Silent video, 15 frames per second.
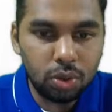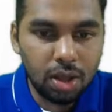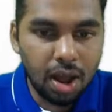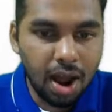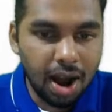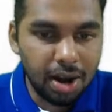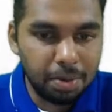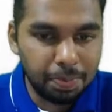the
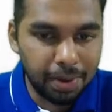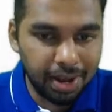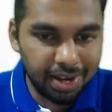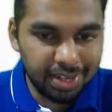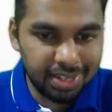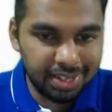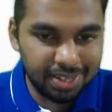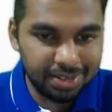hard
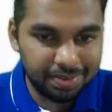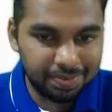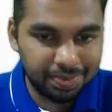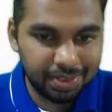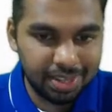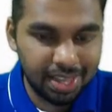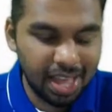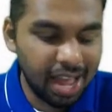part.
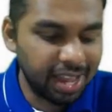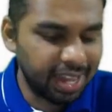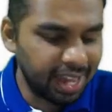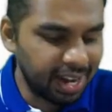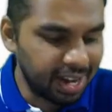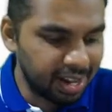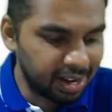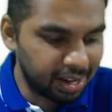
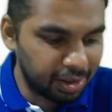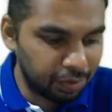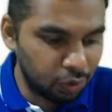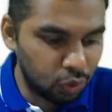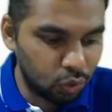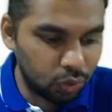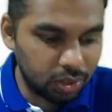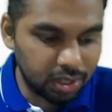Again, I'll give
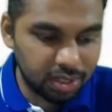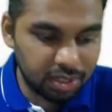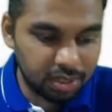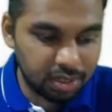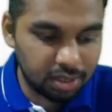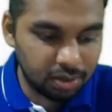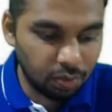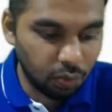you
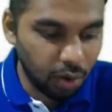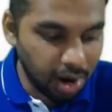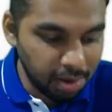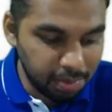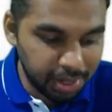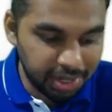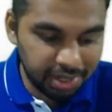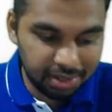just 1
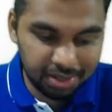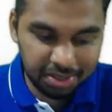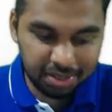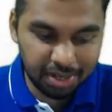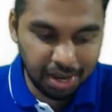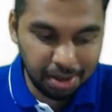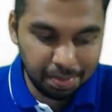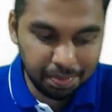minute this
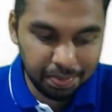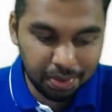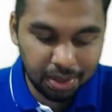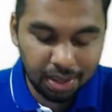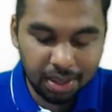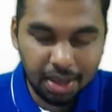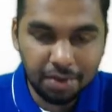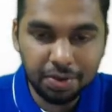time.
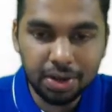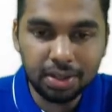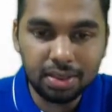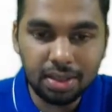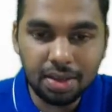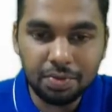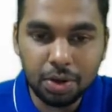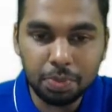
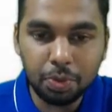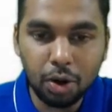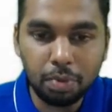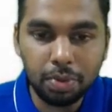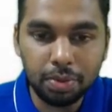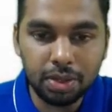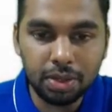Every problem